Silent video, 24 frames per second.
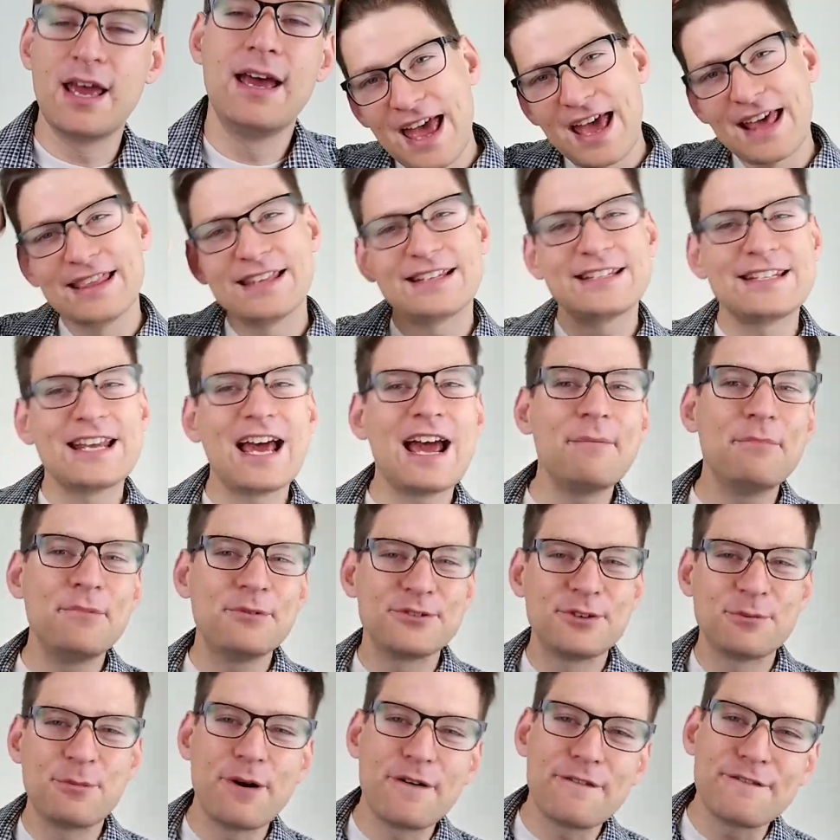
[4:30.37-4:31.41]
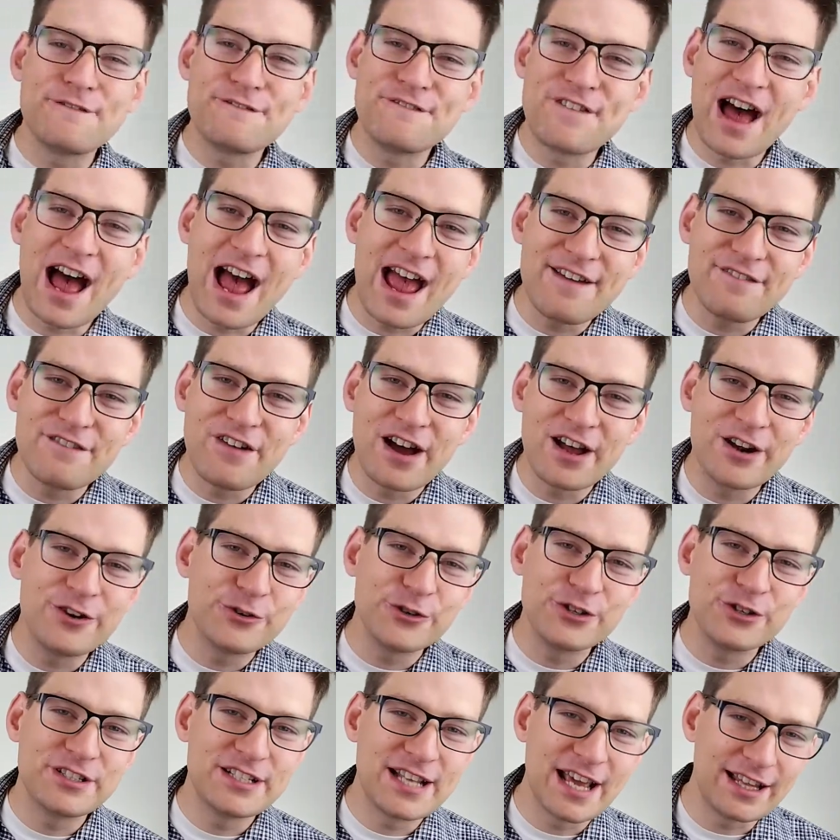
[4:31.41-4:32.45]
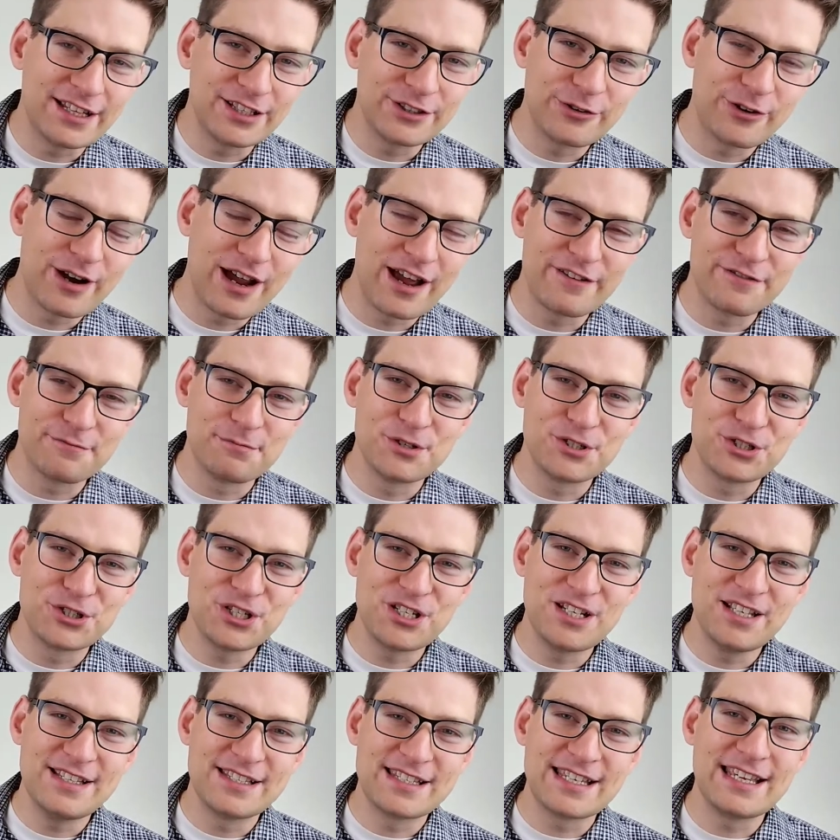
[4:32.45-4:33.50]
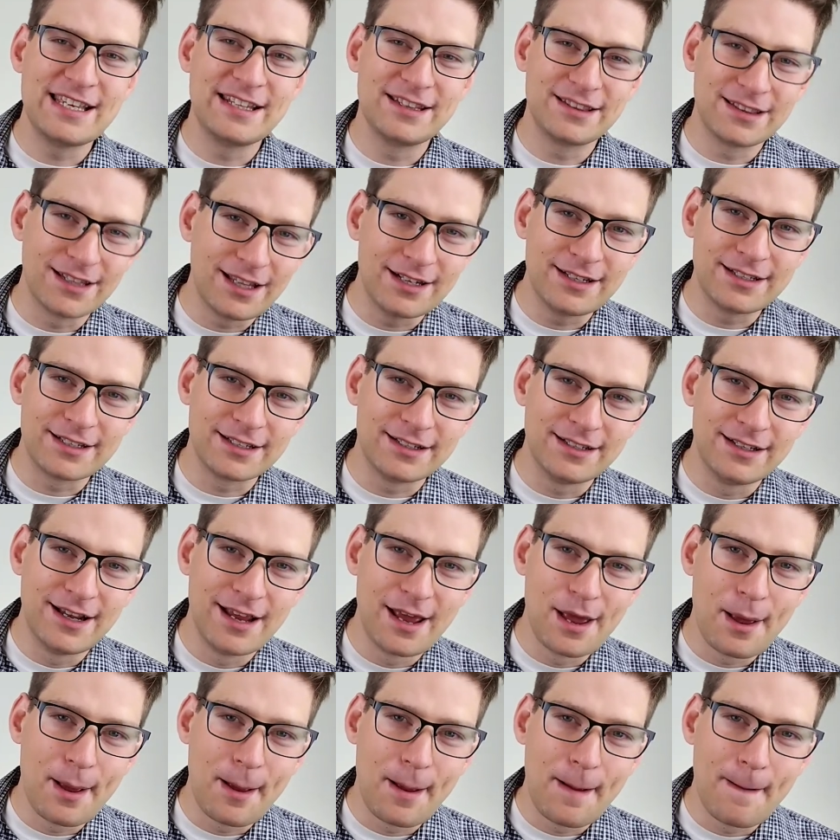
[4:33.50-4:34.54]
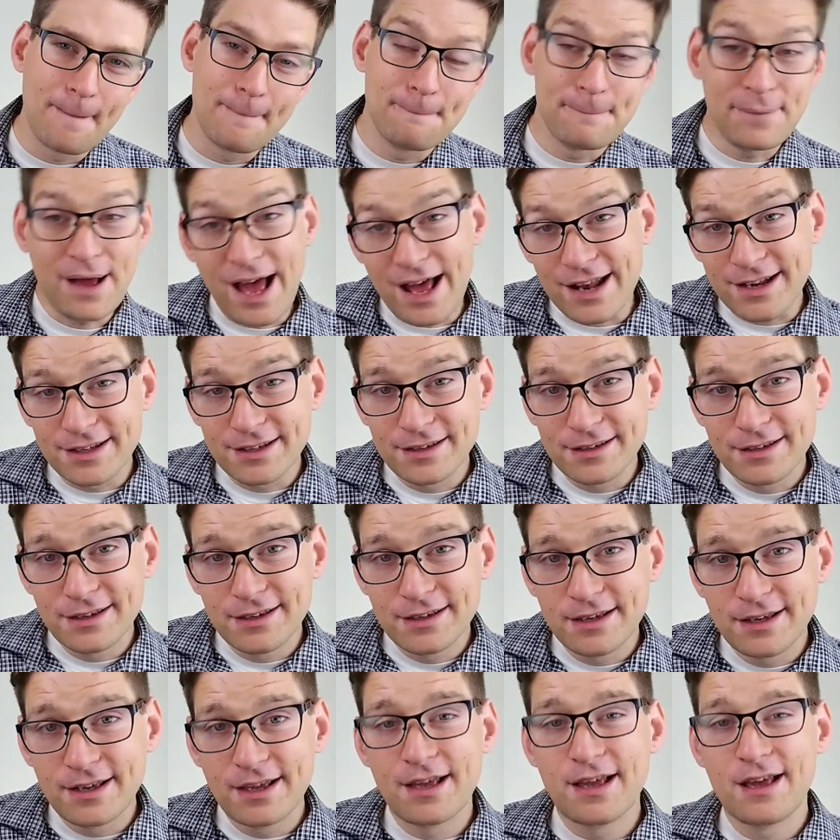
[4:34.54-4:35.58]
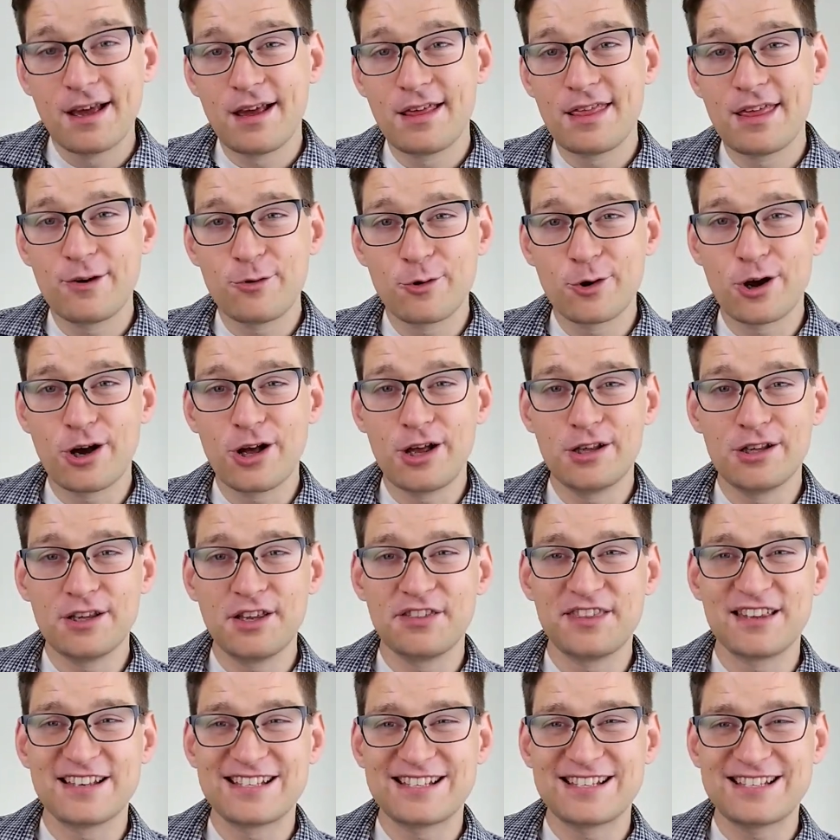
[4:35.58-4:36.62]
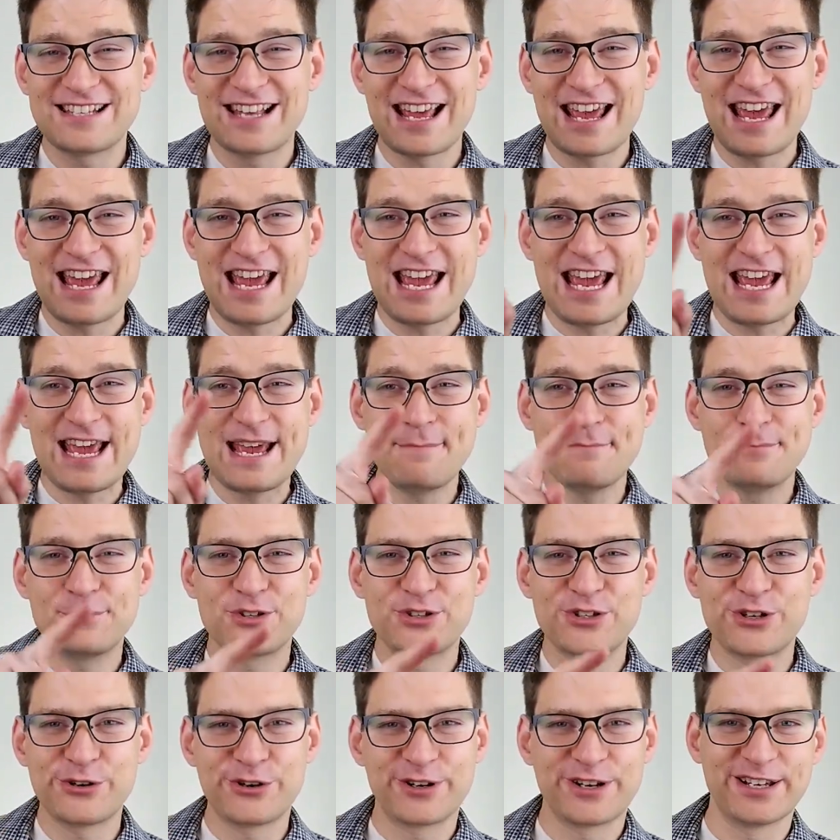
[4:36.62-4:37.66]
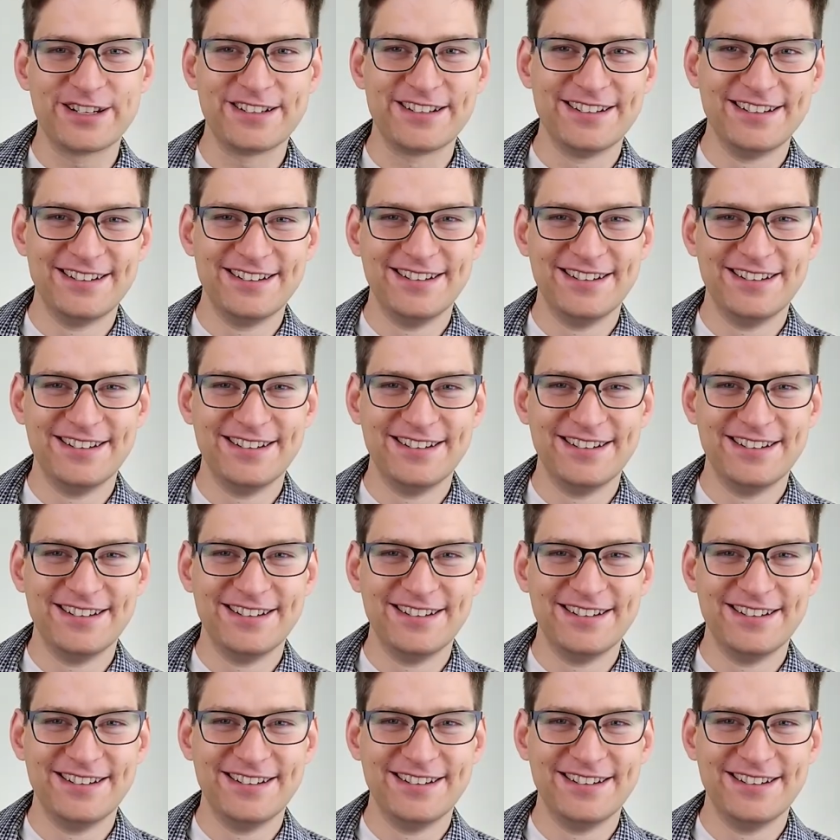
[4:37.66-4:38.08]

And at the time, there's about 500 telegraph machines in London, but they were all on the same circuit.